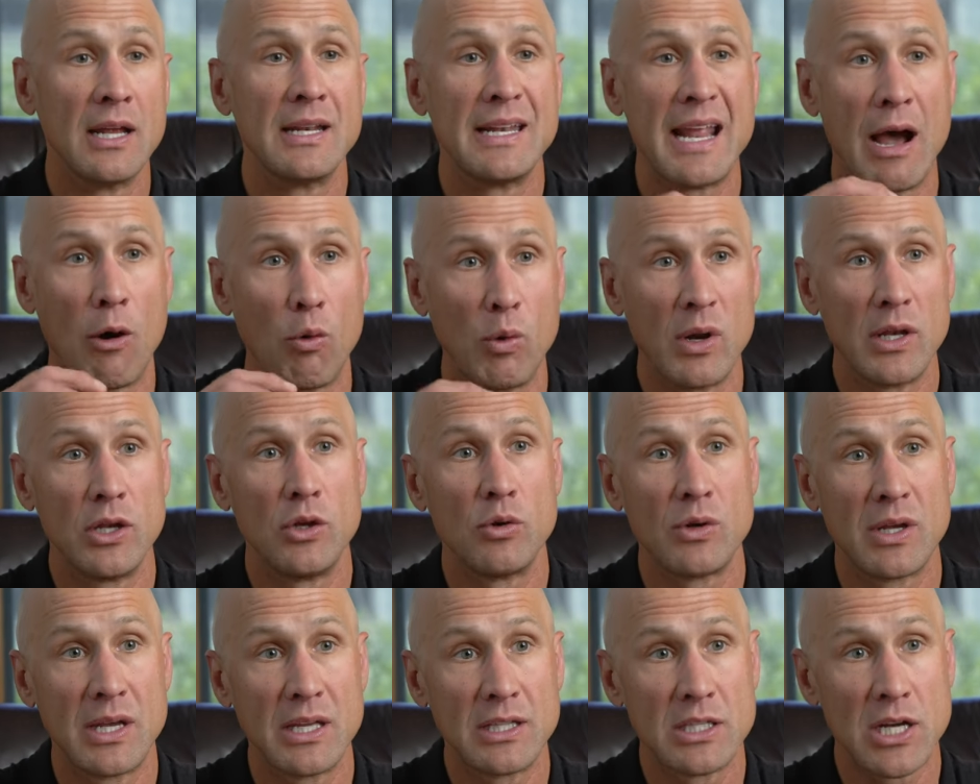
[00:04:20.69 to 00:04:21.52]
Now, when
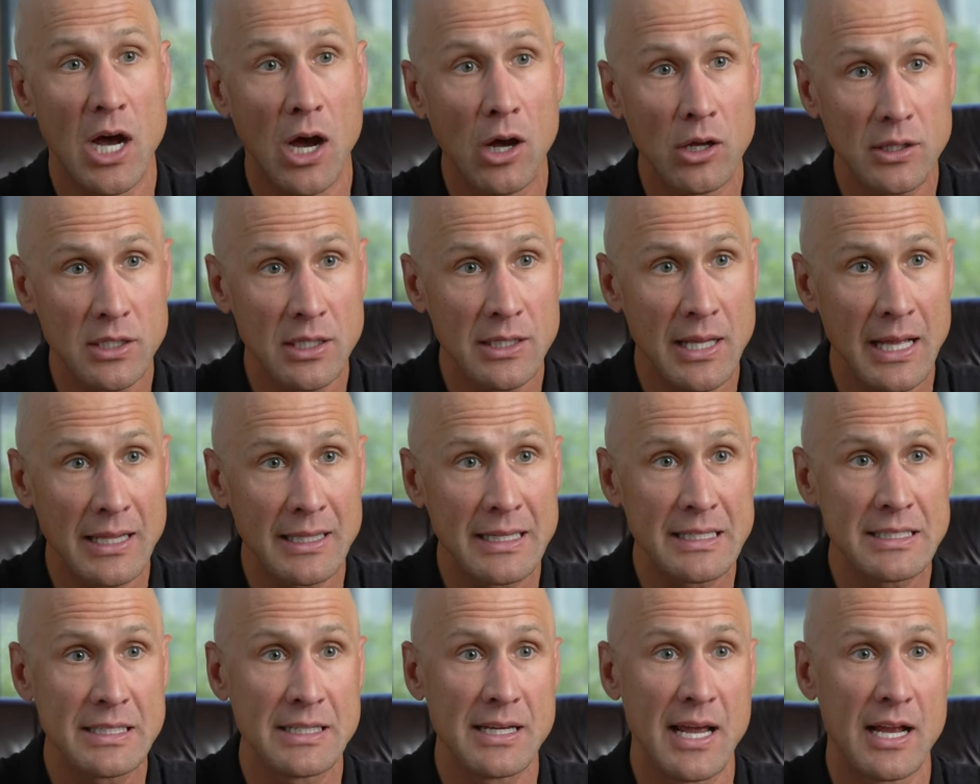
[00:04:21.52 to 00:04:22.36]
you talk to that
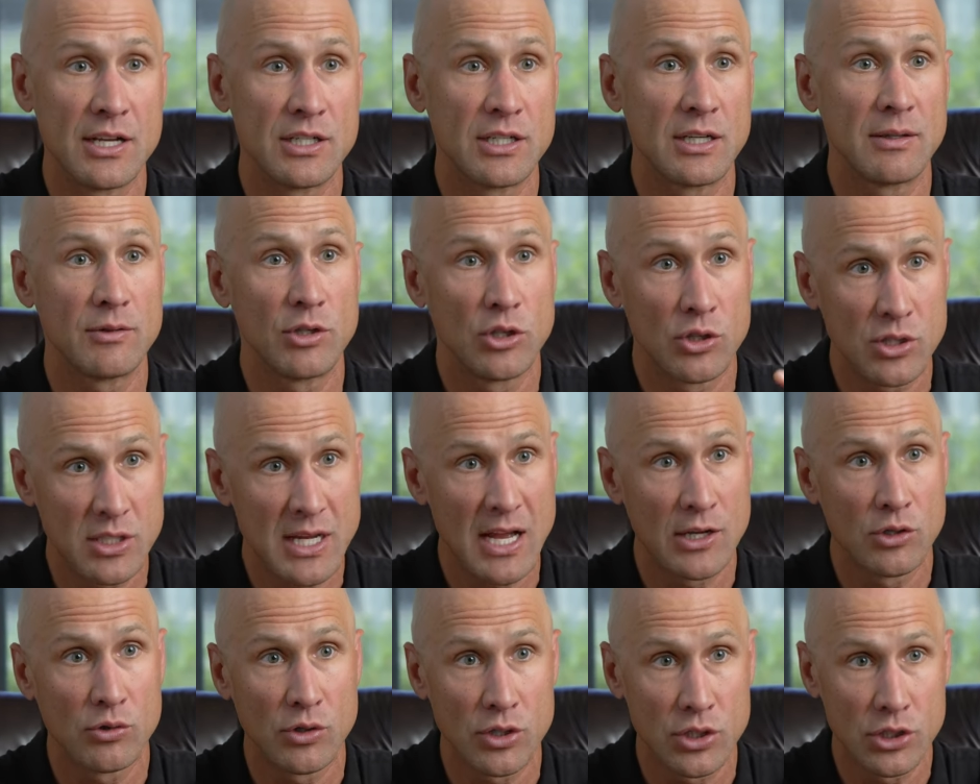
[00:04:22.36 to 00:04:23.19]
listing agent, you
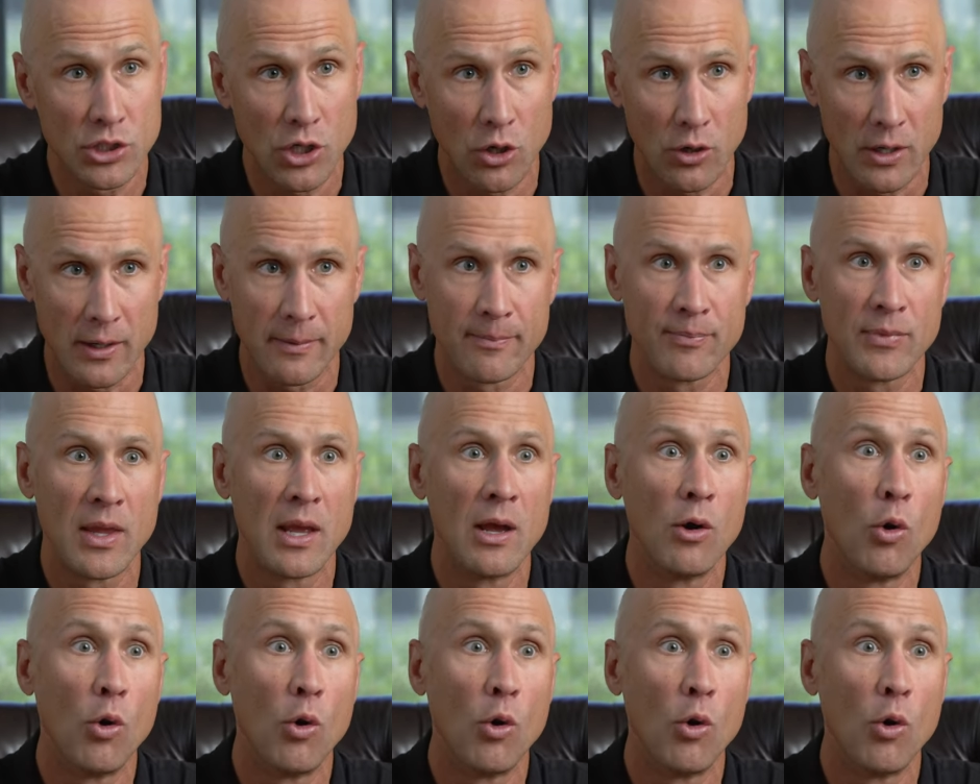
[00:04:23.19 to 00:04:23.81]
schedule a showing.